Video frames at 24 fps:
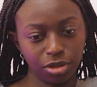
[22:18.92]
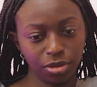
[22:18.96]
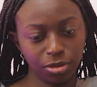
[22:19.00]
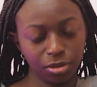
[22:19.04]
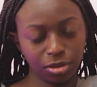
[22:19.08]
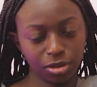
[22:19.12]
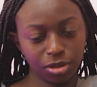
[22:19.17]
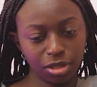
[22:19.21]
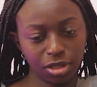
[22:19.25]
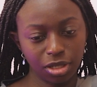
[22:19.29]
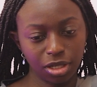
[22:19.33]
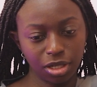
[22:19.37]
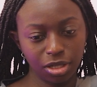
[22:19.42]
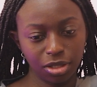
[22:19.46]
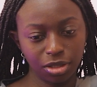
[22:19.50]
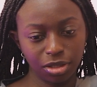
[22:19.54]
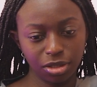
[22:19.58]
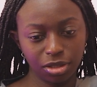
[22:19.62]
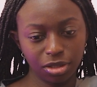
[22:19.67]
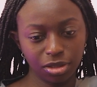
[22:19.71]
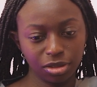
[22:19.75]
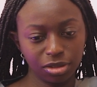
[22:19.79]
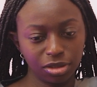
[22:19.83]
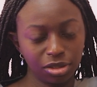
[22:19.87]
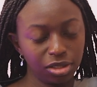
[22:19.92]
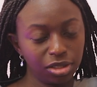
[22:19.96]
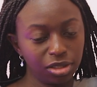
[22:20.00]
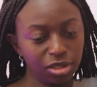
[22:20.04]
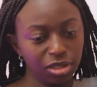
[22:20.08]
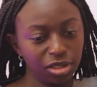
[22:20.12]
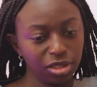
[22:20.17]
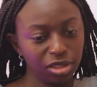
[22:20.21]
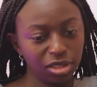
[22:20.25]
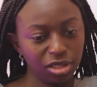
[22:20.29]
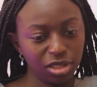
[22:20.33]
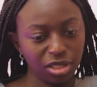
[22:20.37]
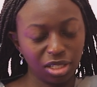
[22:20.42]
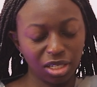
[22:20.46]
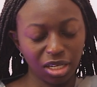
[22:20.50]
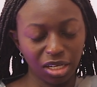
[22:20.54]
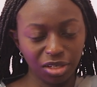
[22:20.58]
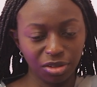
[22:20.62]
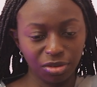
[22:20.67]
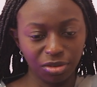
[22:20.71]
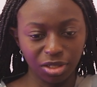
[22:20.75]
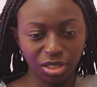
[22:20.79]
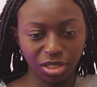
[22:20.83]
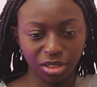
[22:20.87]
You know, it kind of... Yeah.
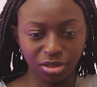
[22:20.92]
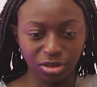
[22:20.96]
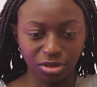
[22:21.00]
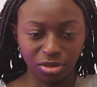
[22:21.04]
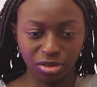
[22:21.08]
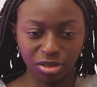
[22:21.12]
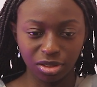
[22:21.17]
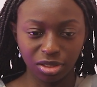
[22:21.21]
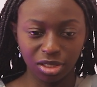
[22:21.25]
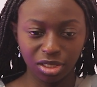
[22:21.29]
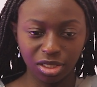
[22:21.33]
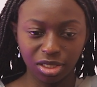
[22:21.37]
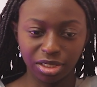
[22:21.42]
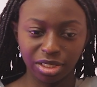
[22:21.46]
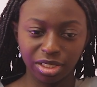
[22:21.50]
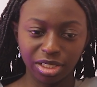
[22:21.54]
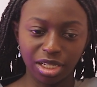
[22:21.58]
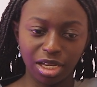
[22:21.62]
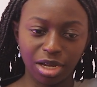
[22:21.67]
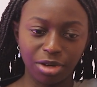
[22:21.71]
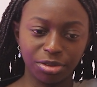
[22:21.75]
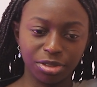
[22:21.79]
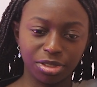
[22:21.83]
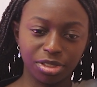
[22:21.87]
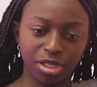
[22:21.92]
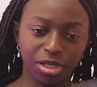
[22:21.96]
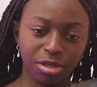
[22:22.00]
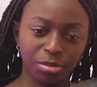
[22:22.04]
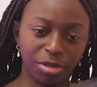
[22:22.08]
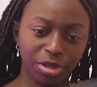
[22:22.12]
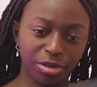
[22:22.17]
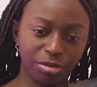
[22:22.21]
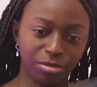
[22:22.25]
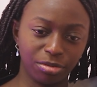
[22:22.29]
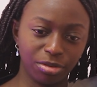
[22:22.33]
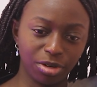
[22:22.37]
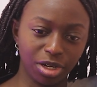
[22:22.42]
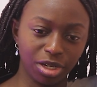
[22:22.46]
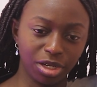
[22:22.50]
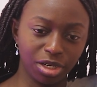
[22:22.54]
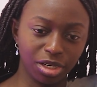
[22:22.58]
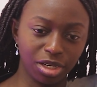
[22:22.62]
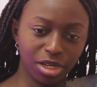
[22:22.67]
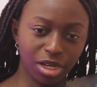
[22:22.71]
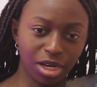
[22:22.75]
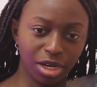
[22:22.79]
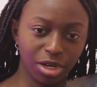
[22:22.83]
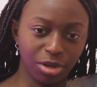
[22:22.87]
I don't know. Like, I was telling my
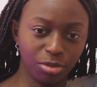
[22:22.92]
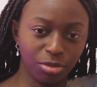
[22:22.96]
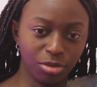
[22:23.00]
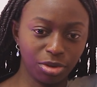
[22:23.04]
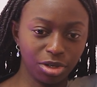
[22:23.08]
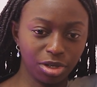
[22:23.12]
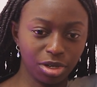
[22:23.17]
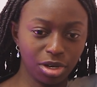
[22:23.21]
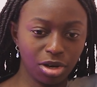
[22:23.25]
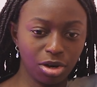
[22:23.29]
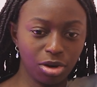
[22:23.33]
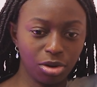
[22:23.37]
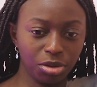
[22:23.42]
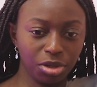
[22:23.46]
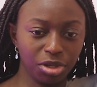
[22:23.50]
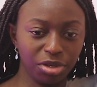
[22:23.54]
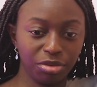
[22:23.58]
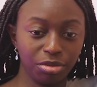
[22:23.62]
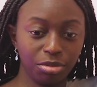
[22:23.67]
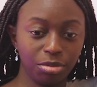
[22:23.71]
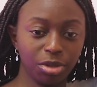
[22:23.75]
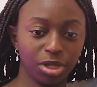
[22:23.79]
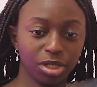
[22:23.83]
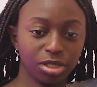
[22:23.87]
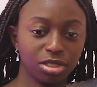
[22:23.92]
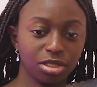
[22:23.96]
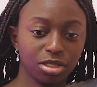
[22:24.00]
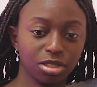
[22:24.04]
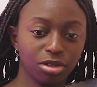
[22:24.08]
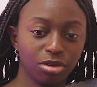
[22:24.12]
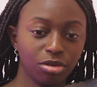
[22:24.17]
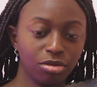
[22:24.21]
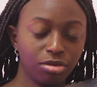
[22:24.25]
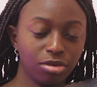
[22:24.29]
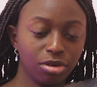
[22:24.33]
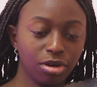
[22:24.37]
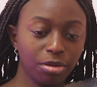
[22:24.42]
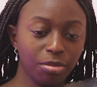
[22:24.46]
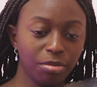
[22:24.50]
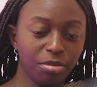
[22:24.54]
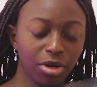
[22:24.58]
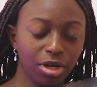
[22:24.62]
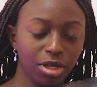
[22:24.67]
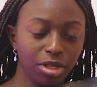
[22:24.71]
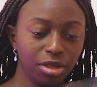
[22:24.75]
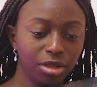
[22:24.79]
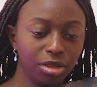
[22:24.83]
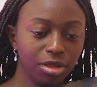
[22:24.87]
friend I want to go live in Mexico
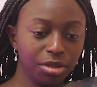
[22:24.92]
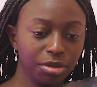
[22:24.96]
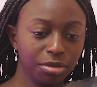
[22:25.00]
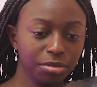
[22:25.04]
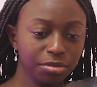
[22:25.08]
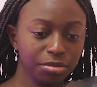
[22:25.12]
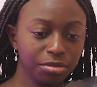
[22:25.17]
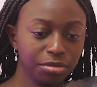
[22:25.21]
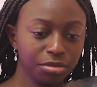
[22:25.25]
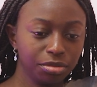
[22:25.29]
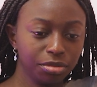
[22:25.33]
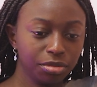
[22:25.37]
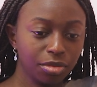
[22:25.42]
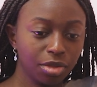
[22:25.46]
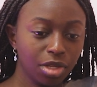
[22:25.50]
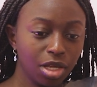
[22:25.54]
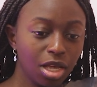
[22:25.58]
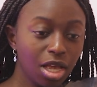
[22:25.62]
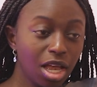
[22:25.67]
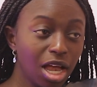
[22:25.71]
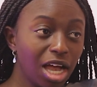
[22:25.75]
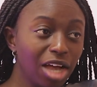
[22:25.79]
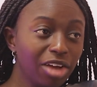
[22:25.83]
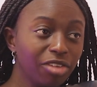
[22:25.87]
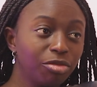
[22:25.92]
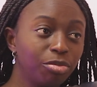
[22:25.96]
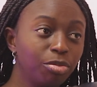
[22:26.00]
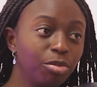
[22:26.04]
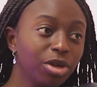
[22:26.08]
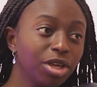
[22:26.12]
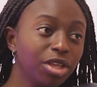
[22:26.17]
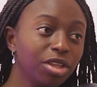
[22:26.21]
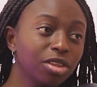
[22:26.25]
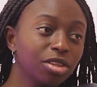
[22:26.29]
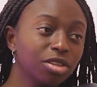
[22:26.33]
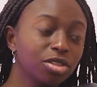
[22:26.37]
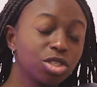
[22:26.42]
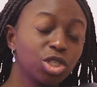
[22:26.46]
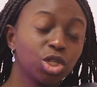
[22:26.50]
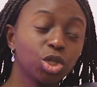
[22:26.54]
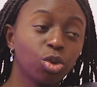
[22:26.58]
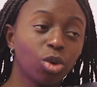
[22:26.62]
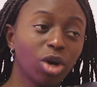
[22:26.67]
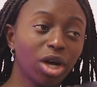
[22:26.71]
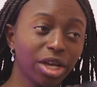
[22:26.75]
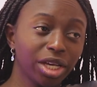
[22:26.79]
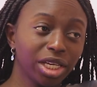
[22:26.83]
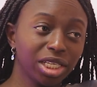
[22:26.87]
for a month. Oh, that'd be beautiful. I've been
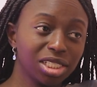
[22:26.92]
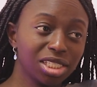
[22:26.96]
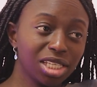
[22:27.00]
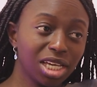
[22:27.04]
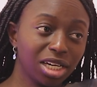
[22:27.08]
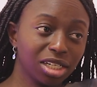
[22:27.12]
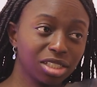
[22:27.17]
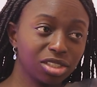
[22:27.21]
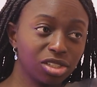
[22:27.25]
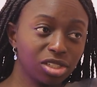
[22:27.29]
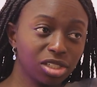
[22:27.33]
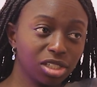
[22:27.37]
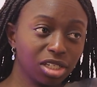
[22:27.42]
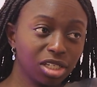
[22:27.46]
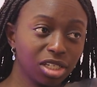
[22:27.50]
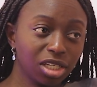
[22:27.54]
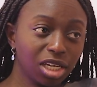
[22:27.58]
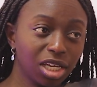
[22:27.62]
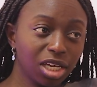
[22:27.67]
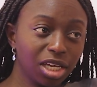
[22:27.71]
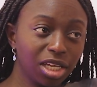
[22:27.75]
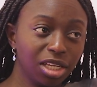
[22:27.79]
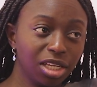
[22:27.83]
twice, actually,